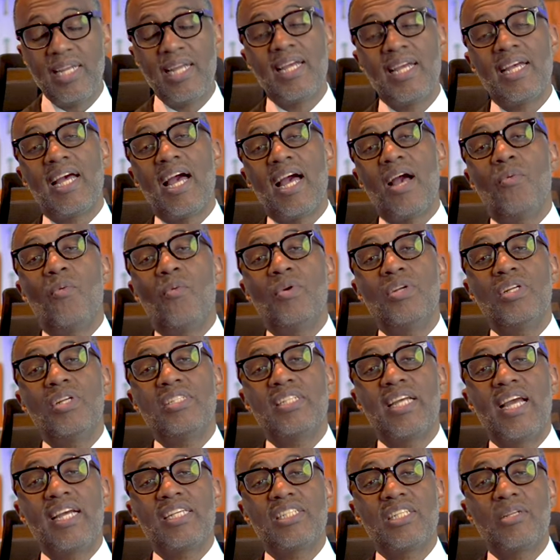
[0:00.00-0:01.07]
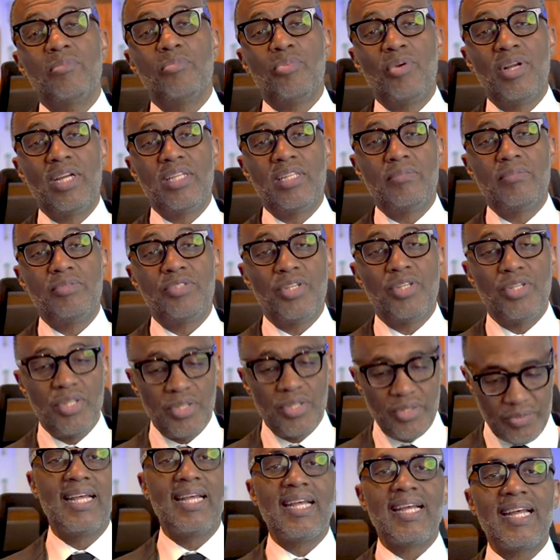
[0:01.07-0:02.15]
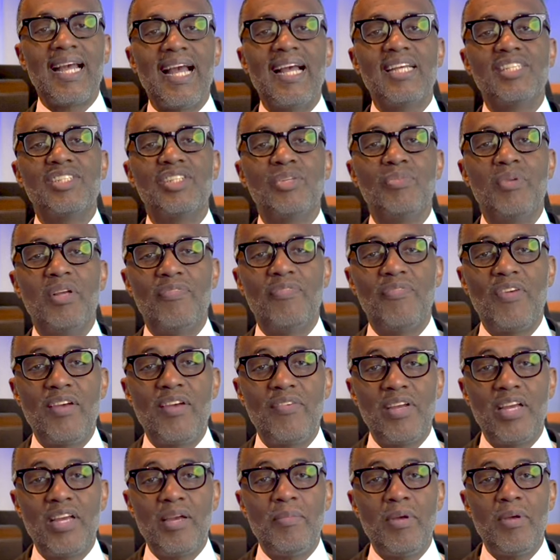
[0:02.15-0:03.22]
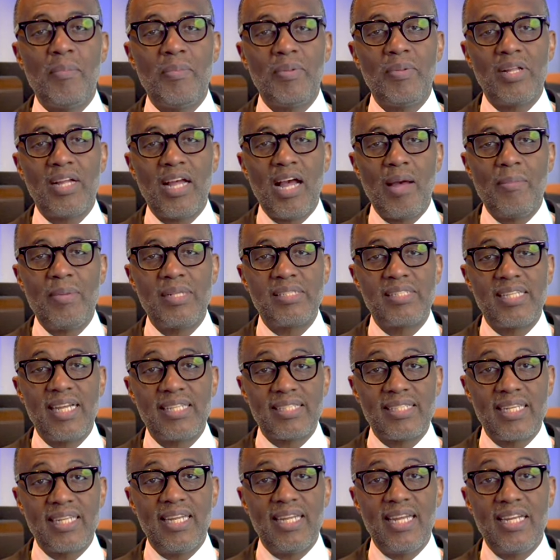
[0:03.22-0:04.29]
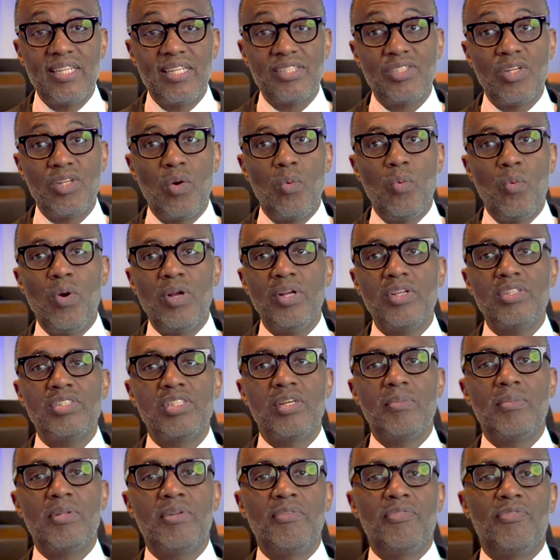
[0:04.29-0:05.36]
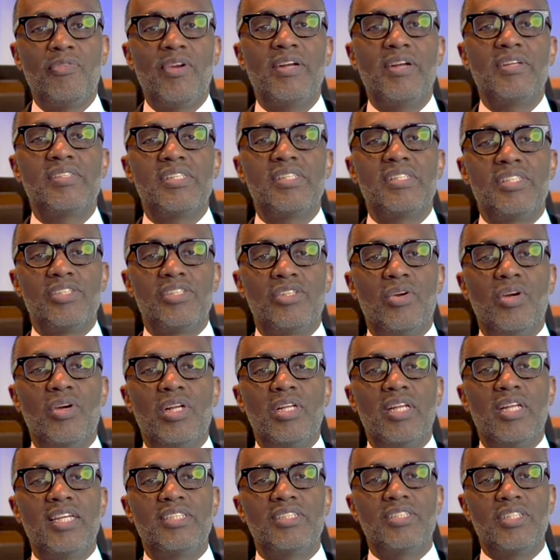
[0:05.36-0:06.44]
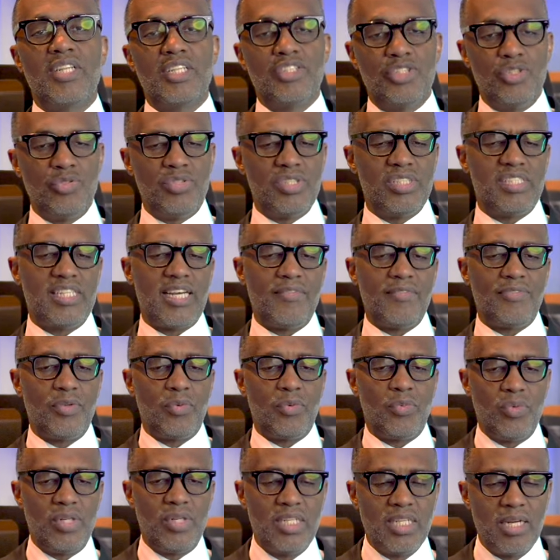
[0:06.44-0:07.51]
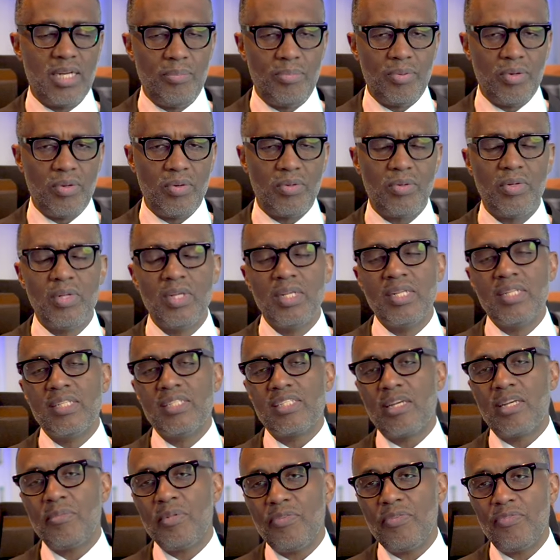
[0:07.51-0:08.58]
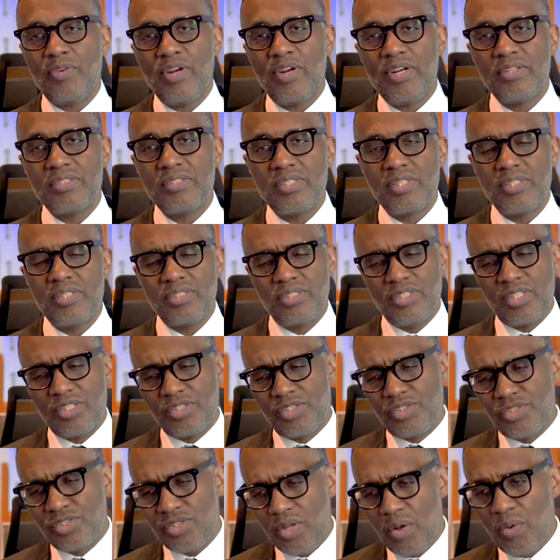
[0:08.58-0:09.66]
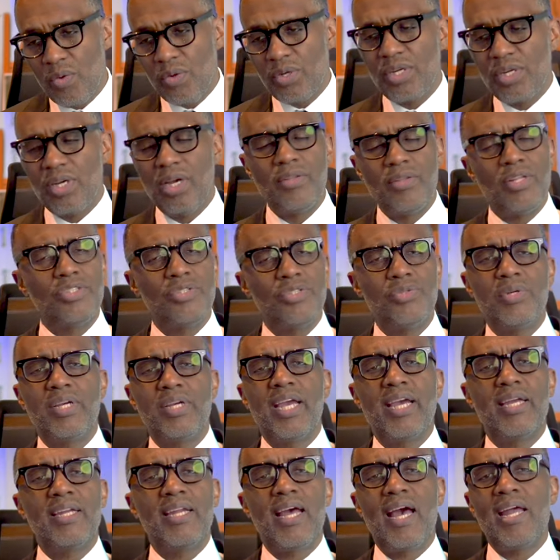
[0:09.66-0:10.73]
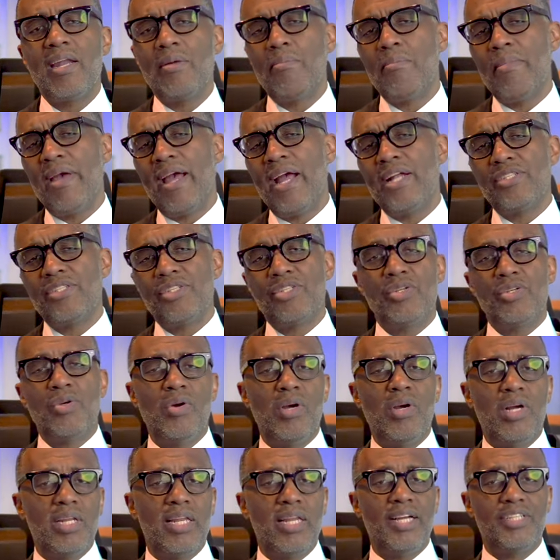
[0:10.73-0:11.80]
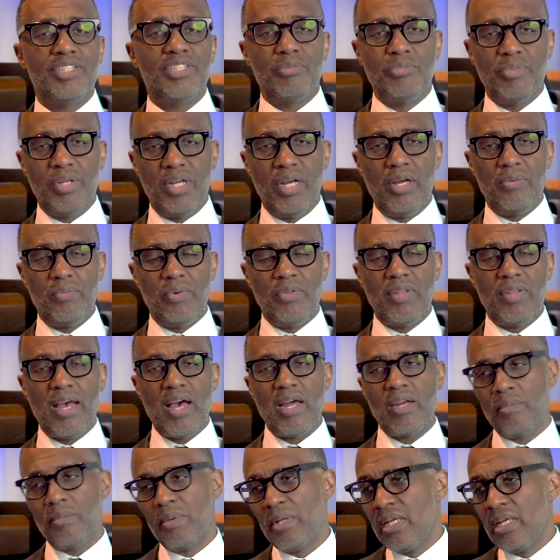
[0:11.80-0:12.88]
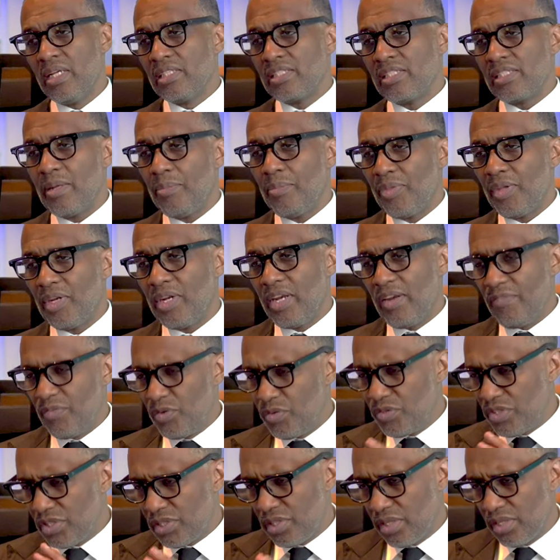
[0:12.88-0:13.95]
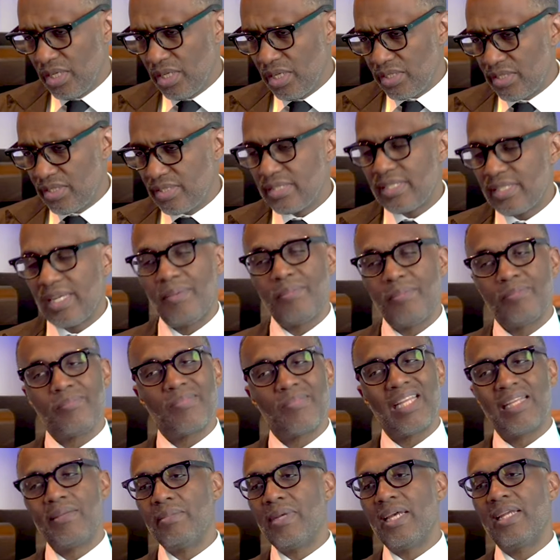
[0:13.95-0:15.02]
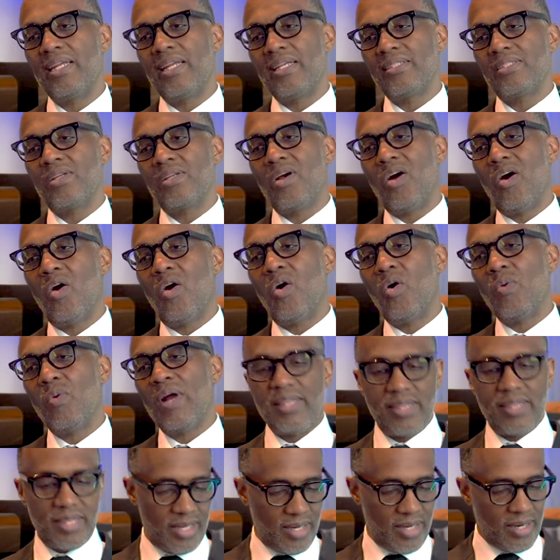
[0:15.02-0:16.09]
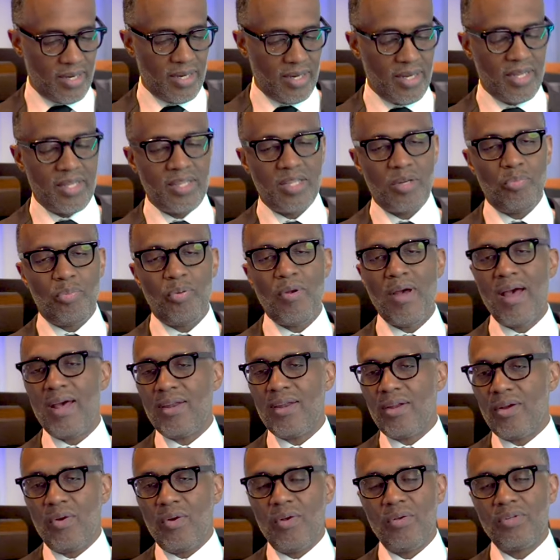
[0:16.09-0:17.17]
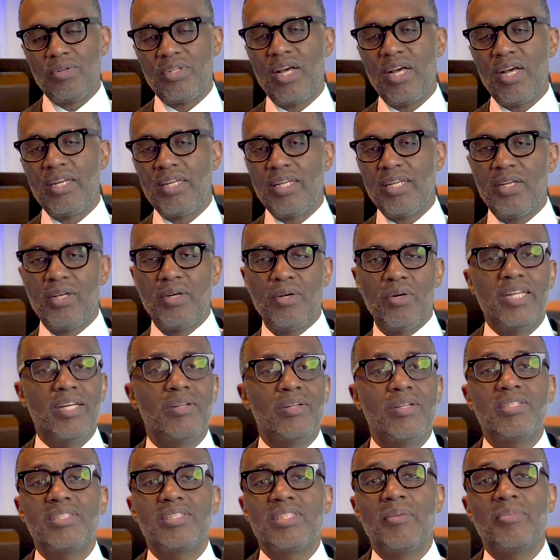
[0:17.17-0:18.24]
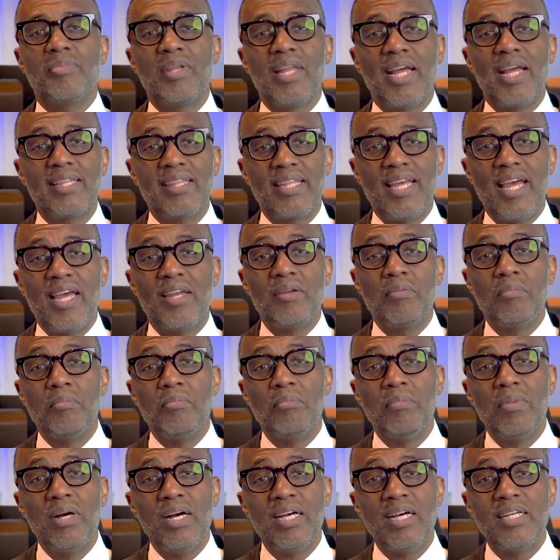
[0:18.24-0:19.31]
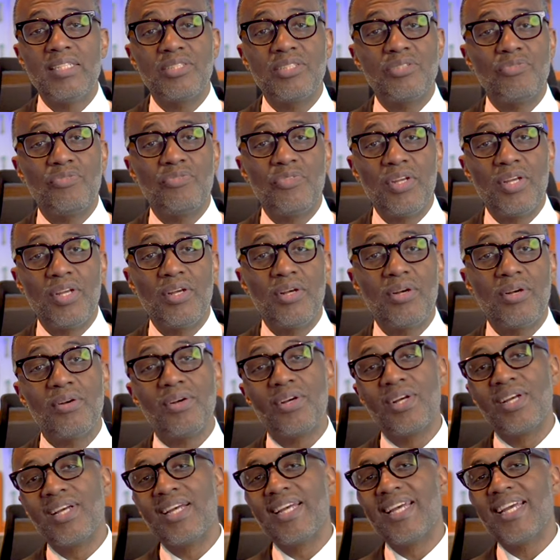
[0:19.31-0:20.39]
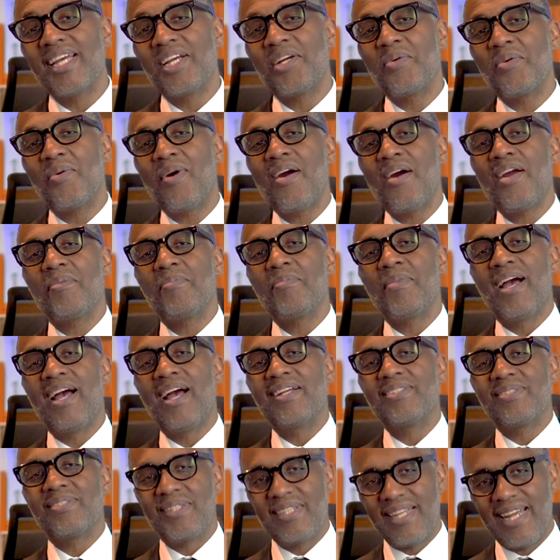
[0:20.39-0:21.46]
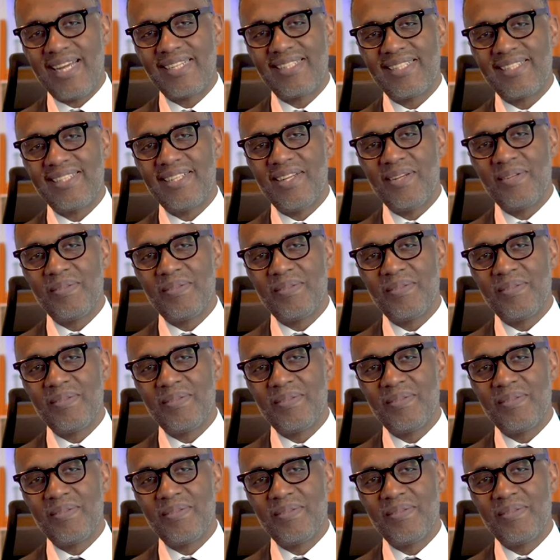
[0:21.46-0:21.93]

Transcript: I wanted to actually bring them to you. Guys, do me a favor, hit me up in the comment section. Let us know, what are some of the fragrances in your collection that you just have to re-up on? Some of the fragrances that are just so good that you cannot imagine your collection being without them. Something that if you just looked and say, man, there's a hole right there, the Prada or Dunhill or something like that must fill. Inquiring minds would like to know.